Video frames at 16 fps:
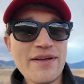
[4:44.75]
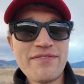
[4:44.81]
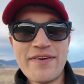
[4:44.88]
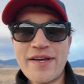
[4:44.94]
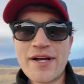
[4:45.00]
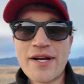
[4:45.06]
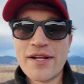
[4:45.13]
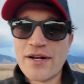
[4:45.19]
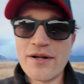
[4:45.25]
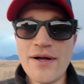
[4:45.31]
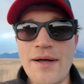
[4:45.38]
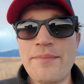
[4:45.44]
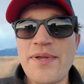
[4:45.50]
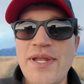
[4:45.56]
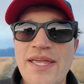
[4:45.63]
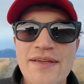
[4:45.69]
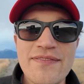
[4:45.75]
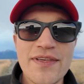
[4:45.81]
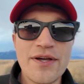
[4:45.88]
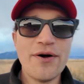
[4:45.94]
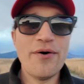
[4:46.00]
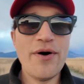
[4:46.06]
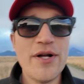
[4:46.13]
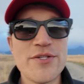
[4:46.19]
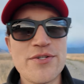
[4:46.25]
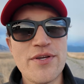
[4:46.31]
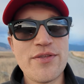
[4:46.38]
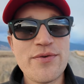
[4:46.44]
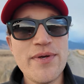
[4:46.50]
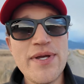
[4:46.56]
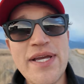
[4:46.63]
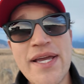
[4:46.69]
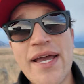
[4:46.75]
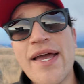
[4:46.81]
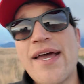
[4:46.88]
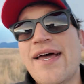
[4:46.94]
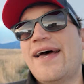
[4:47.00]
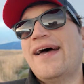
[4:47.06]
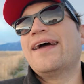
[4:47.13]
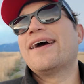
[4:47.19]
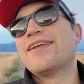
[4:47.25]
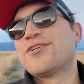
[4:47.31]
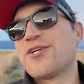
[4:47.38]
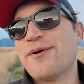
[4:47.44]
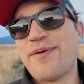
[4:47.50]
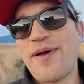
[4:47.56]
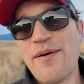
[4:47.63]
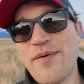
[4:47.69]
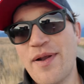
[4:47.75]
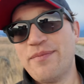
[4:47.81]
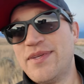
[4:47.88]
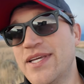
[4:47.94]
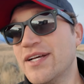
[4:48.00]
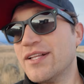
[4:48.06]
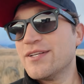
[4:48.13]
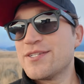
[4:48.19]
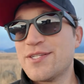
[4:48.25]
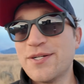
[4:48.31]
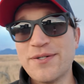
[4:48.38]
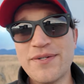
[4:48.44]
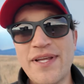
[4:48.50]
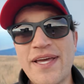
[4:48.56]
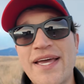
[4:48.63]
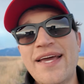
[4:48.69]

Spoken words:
I figured, you know, I'm gonna give the Go Ultra 3 I got a trip coming up to Yellowstone.